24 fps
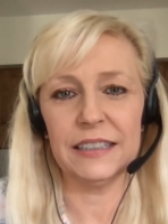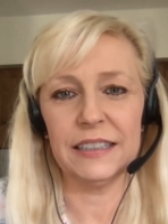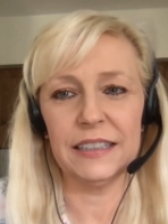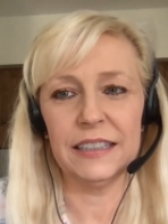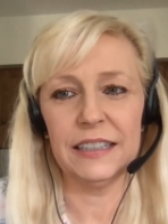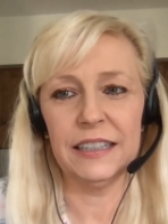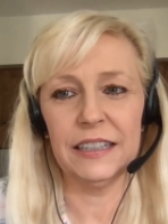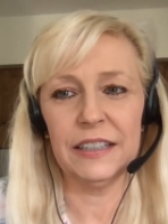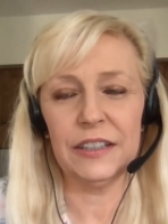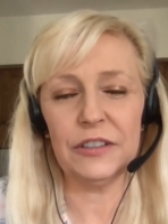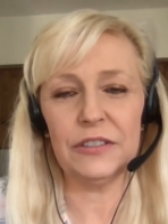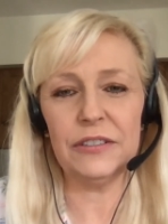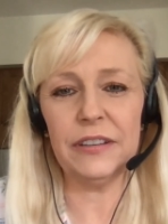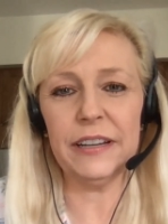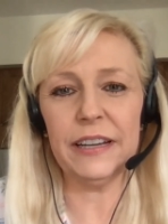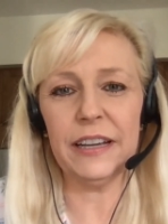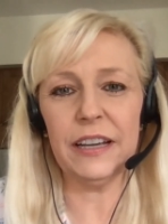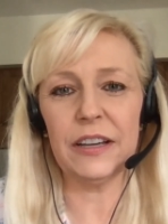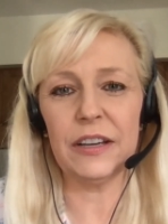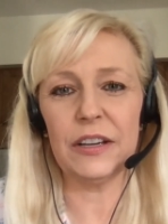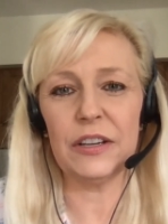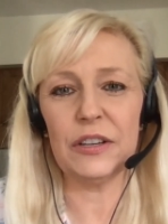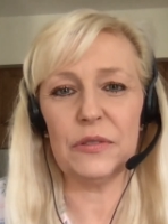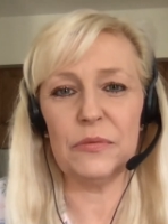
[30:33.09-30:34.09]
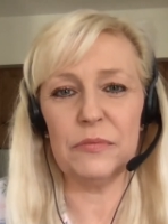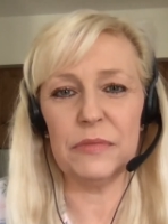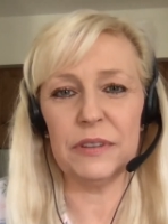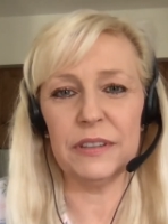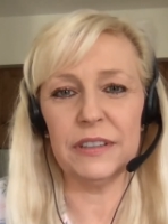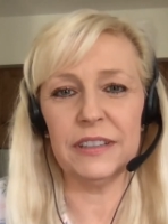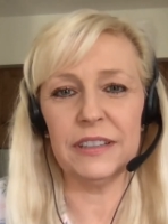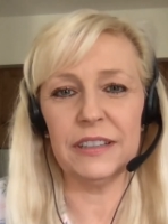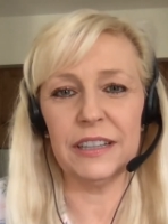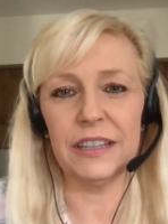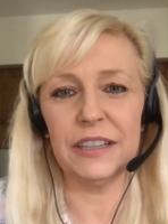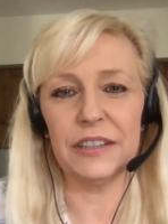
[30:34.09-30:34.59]
There's like a
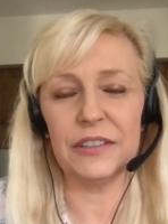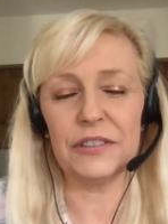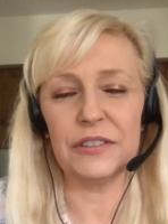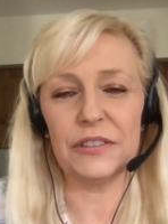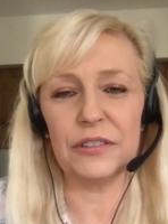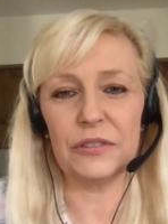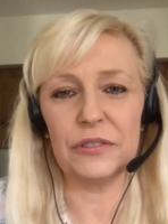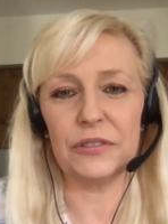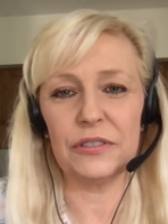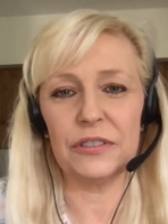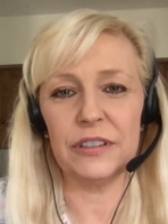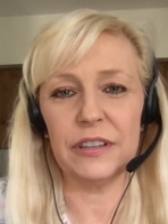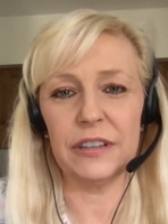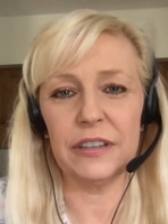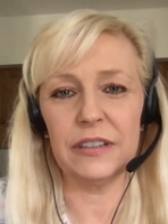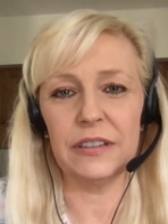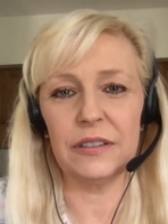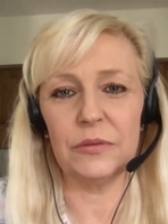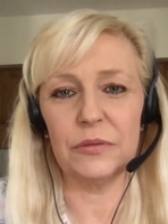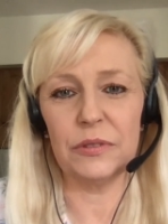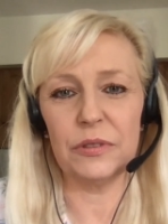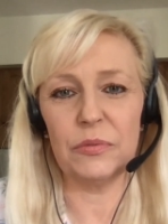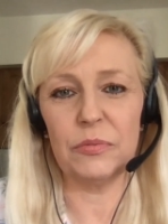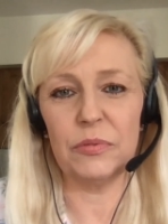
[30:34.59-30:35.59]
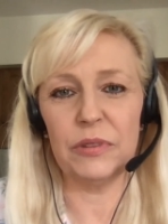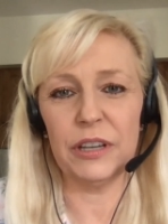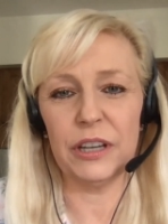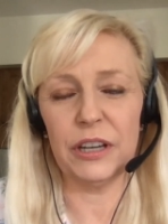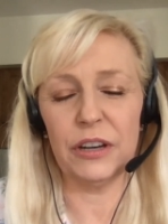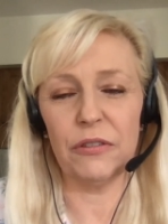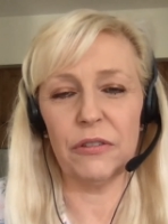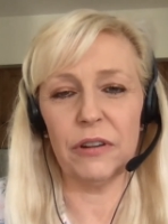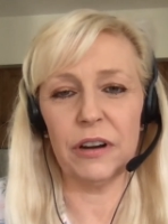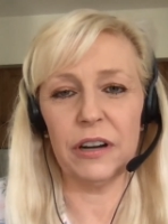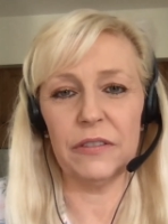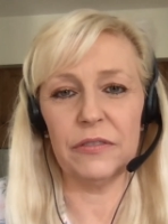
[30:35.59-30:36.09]
humility mm. associated with being
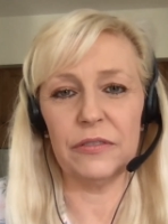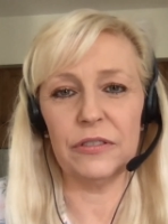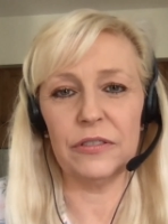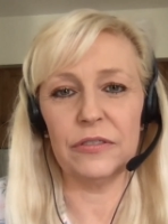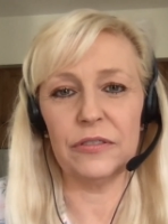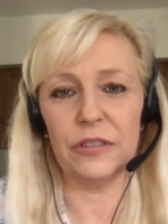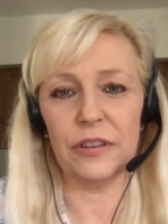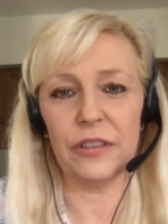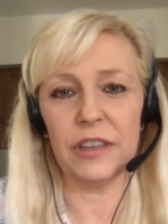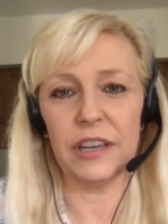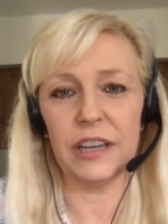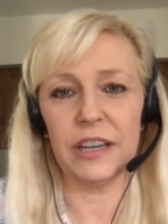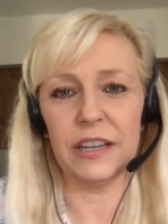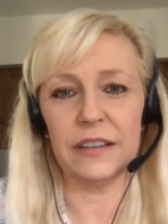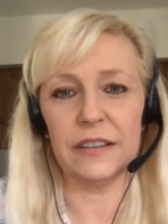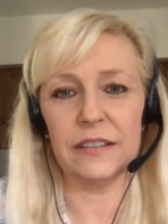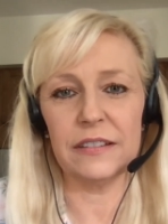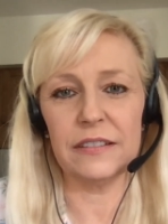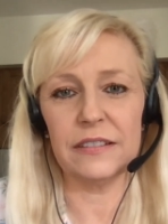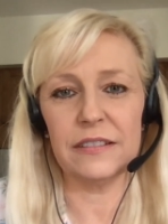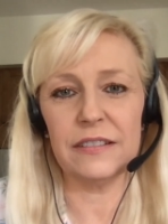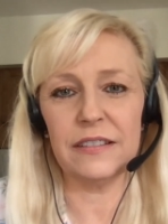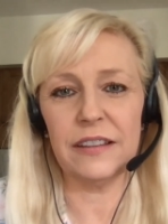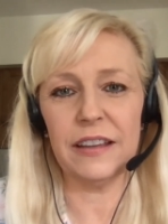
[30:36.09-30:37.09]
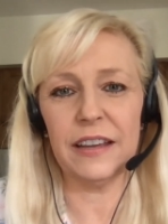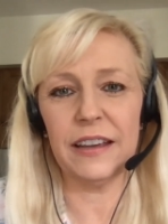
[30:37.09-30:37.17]
grateful for things. It's like